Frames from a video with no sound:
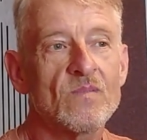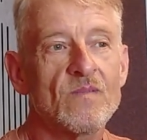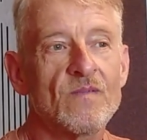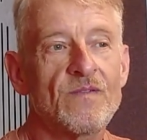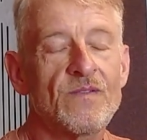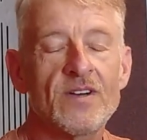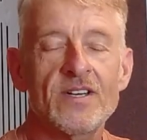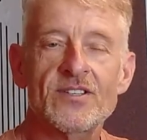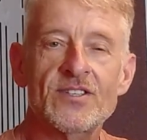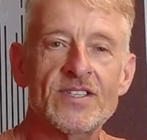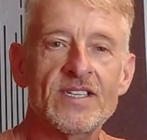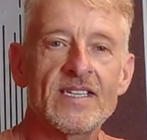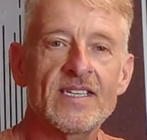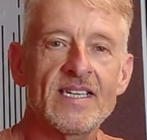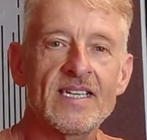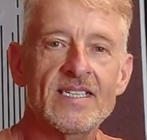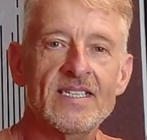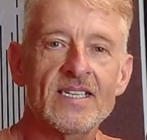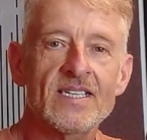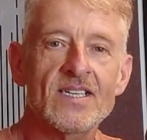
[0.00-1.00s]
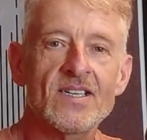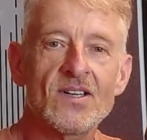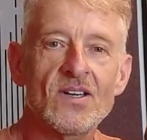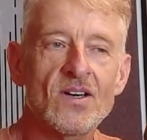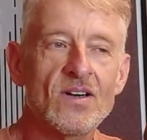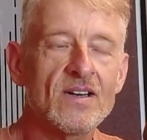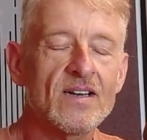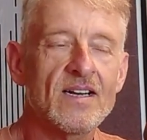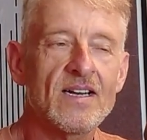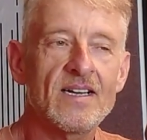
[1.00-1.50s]
first CDs I
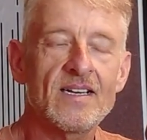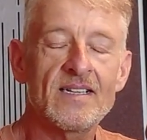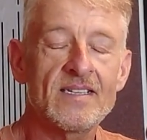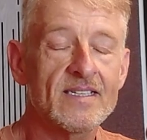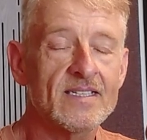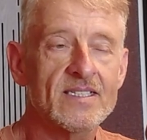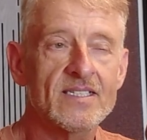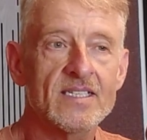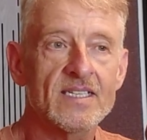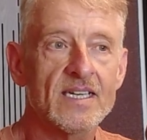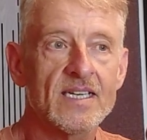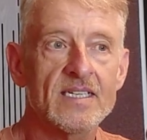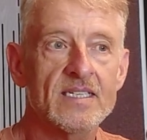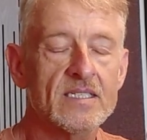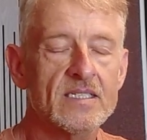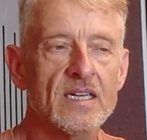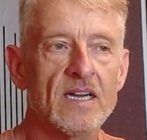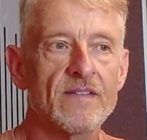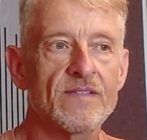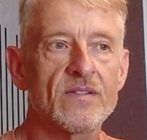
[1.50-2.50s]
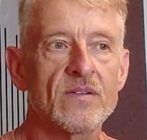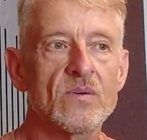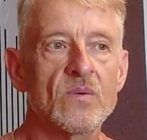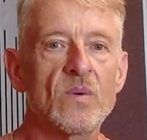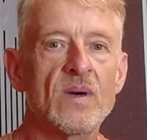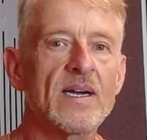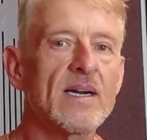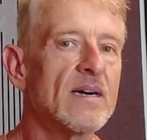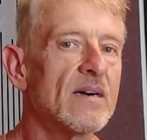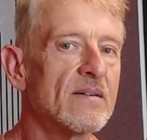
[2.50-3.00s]
got, I listened to his stuff and thought,
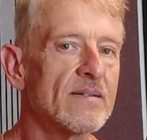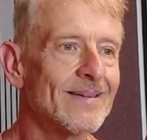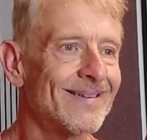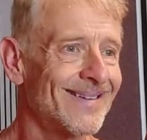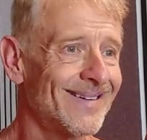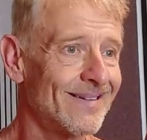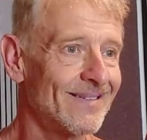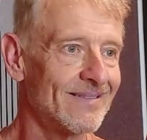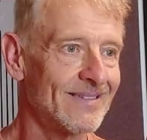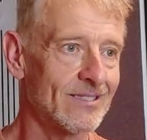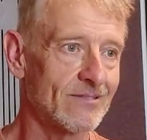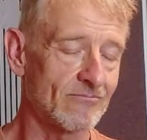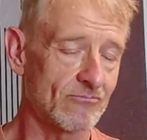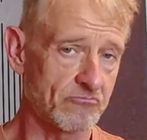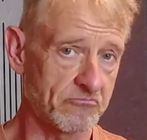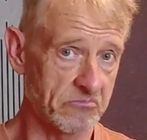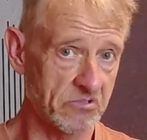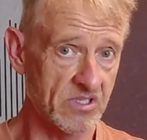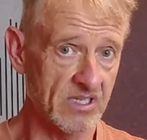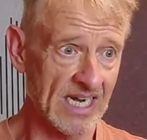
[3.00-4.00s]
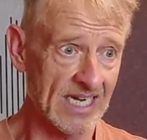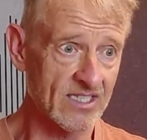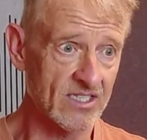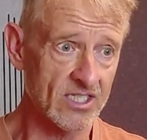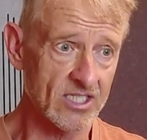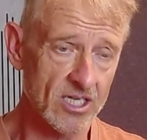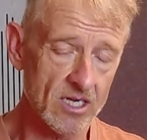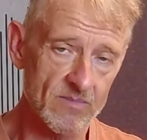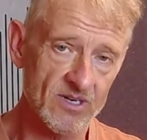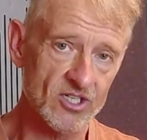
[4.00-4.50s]
wow, you know, he's had so
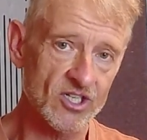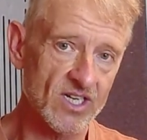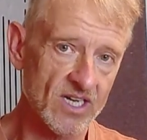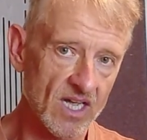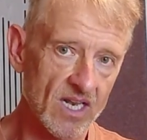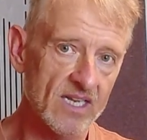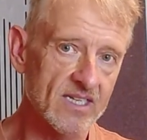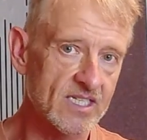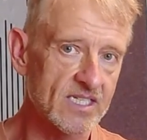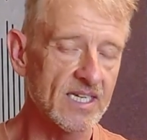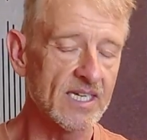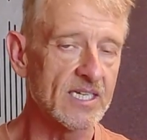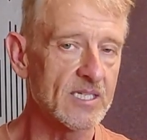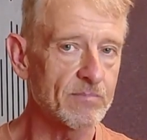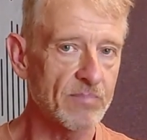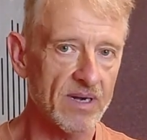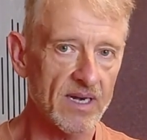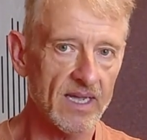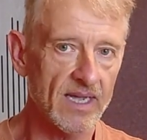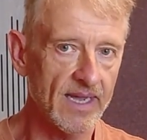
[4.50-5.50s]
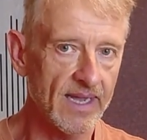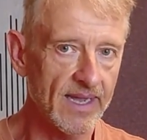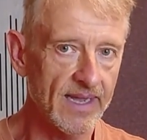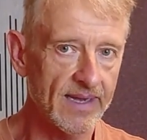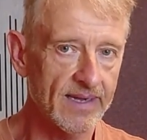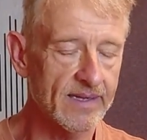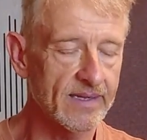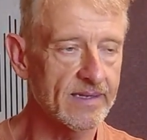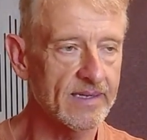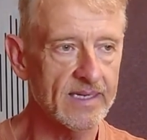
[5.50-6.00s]
much colour to his playing
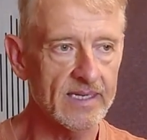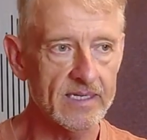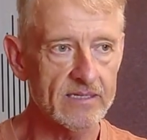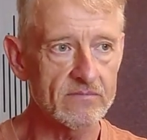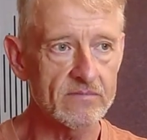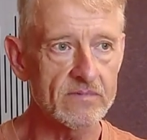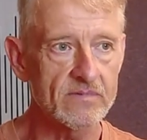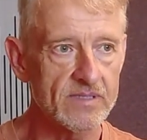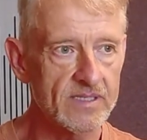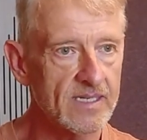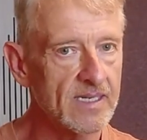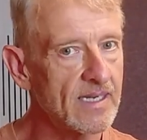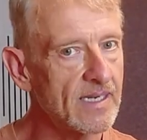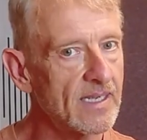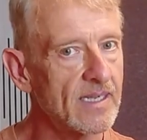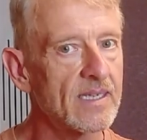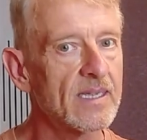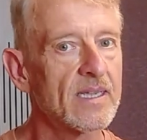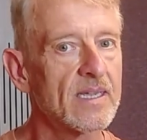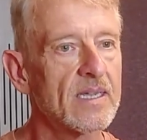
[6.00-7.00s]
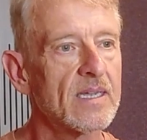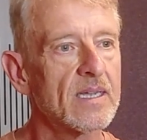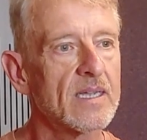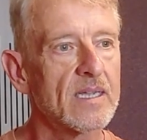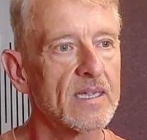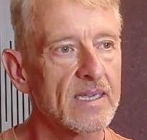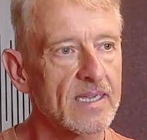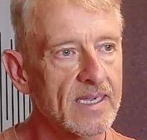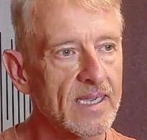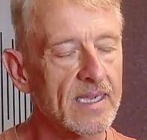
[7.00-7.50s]
and really
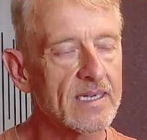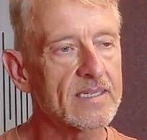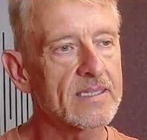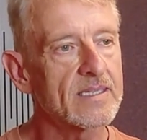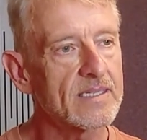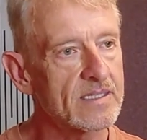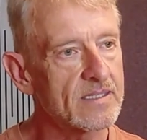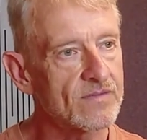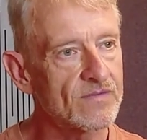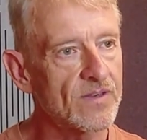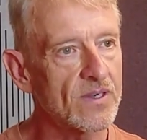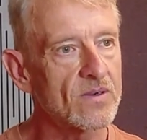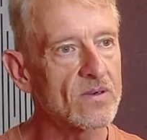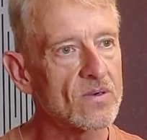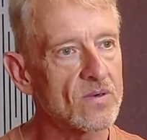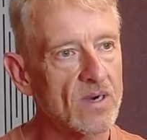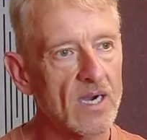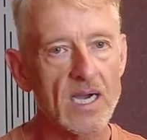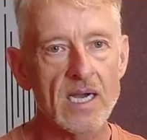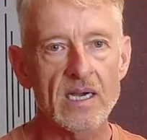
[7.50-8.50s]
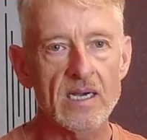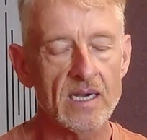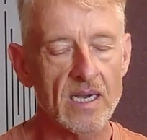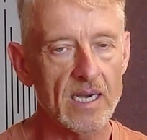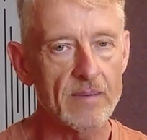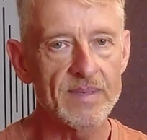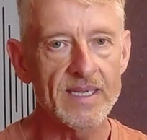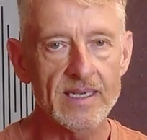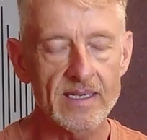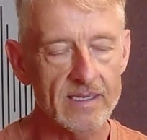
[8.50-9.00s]
gets these vocal
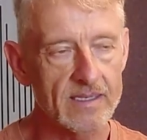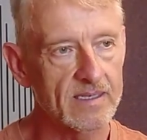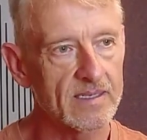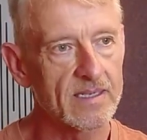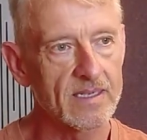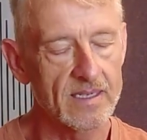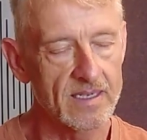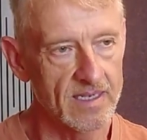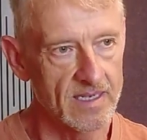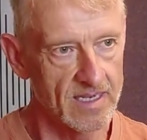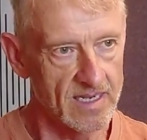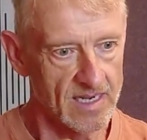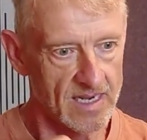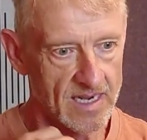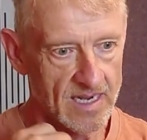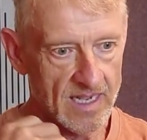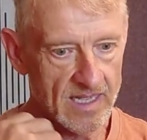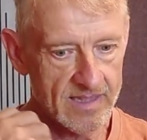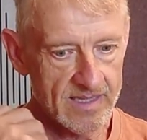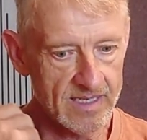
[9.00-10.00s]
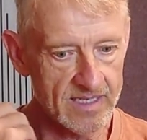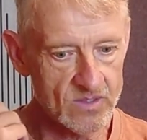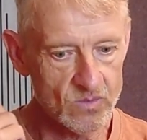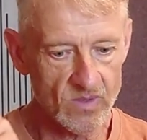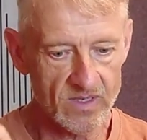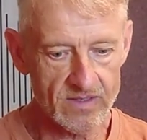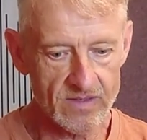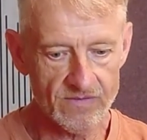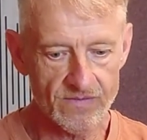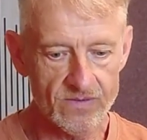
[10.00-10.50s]
humming and these
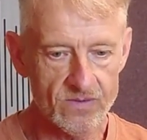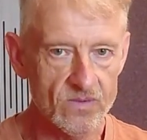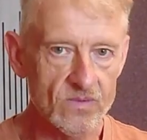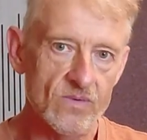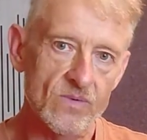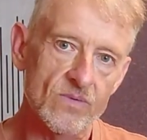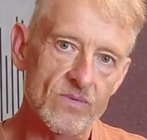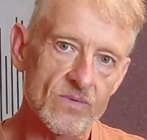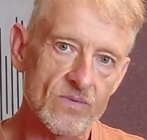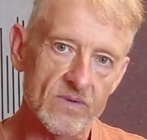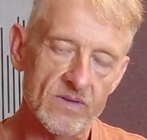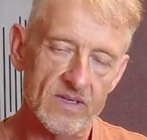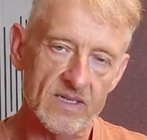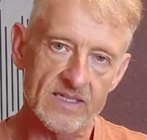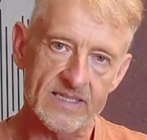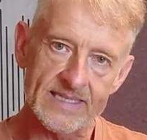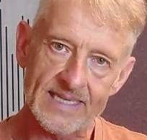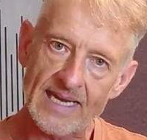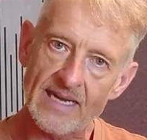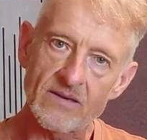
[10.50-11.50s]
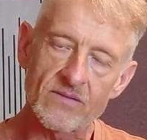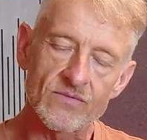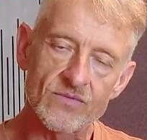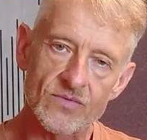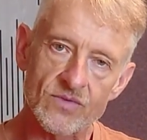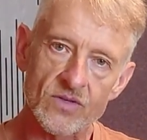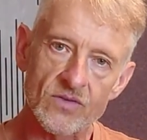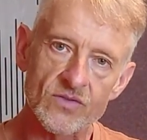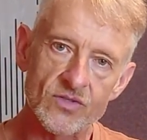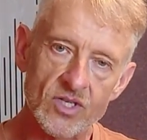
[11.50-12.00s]
wonderful sounds
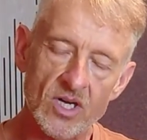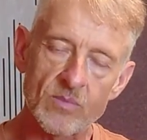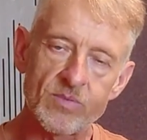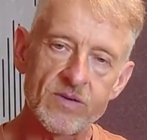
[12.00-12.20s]
on top